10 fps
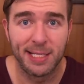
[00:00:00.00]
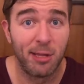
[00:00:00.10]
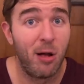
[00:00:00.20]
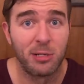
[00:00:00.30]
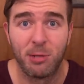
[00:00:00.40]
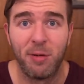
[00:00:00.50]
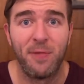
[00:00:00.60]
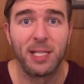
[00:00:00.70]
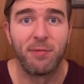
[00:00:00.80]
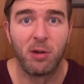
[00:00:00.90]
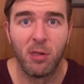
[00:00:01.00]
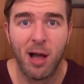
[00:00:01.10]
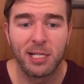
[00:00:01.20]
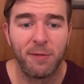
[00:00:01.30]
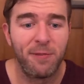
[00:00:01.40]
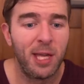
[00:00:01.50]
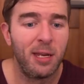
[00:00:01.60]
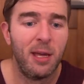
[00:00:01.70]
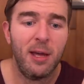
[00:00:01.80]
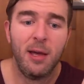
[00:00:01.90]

the long-term effects of raloxifene.